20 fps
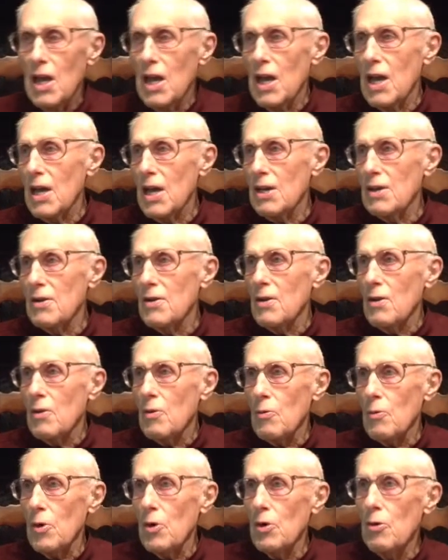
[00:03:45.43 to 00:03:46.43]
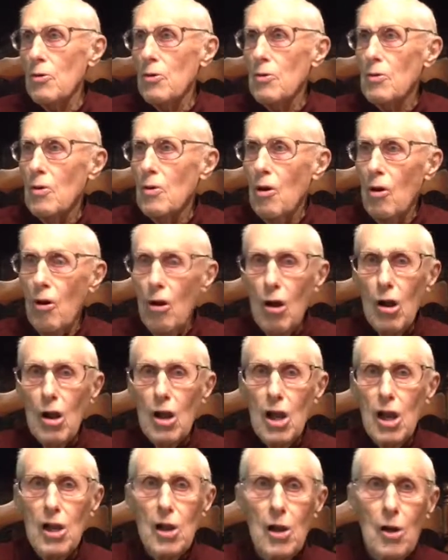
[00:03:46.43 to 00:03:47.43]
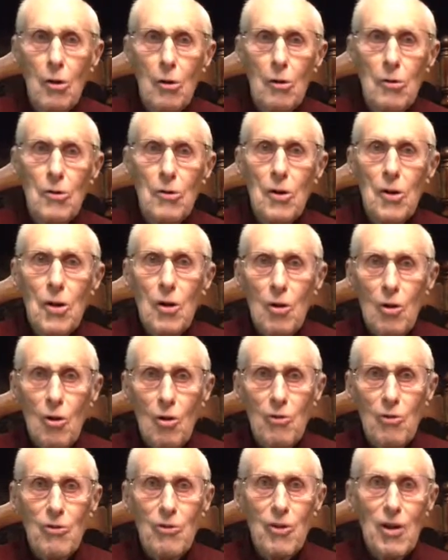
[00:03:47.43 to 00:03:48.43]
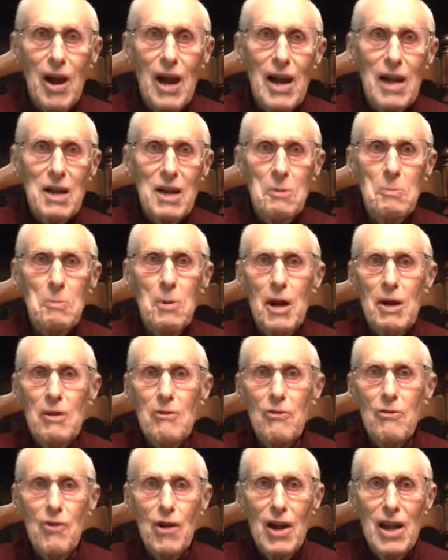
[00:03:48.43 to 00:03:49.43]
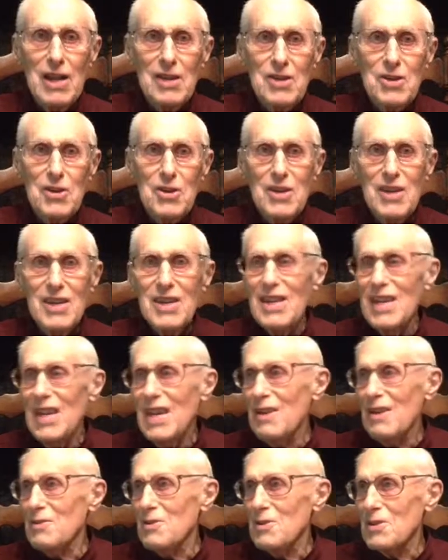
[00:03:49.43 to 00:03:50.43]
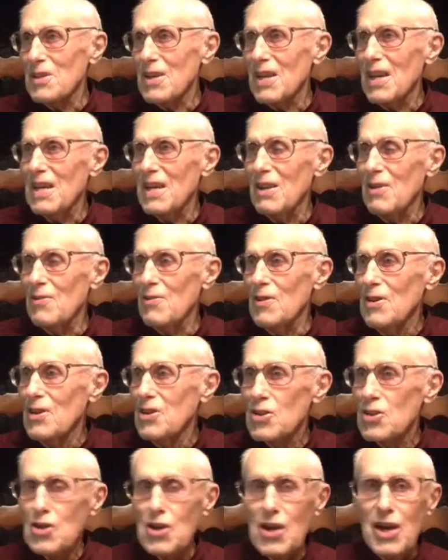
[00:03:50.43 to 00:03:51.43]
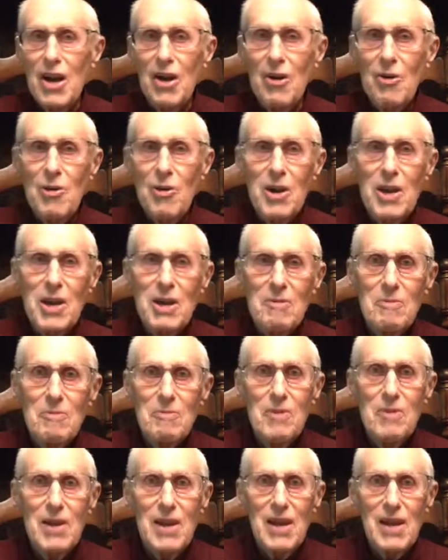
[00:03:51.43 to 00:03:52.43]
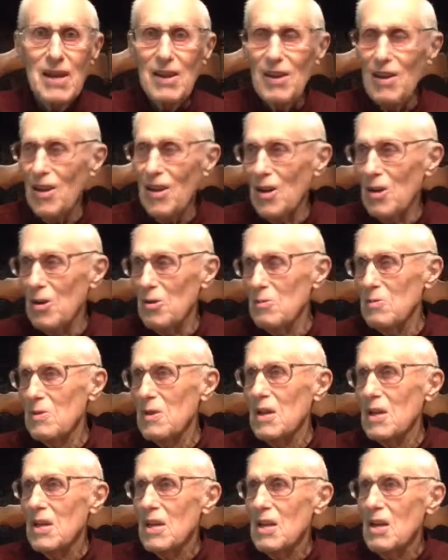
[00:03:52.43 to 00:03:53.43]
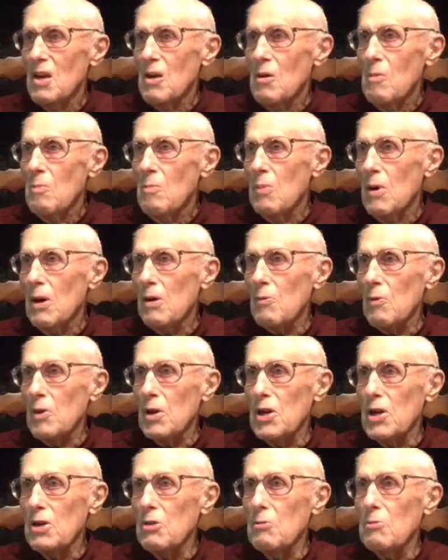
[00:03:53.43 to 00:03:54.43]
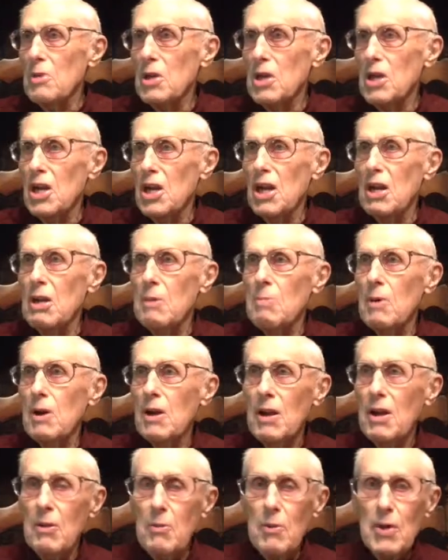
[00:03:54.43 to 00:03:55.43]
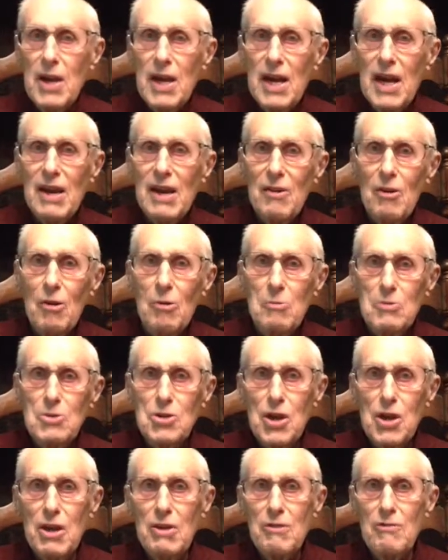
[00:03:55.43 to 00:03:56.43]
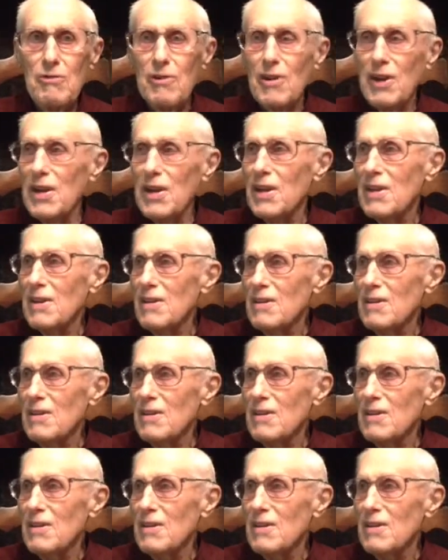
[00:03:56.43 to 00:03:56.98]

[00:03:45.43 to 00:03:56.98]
and we're all alone over occupied France. It was kind of scary being alone, but we didn't meet anybody. We got home safely.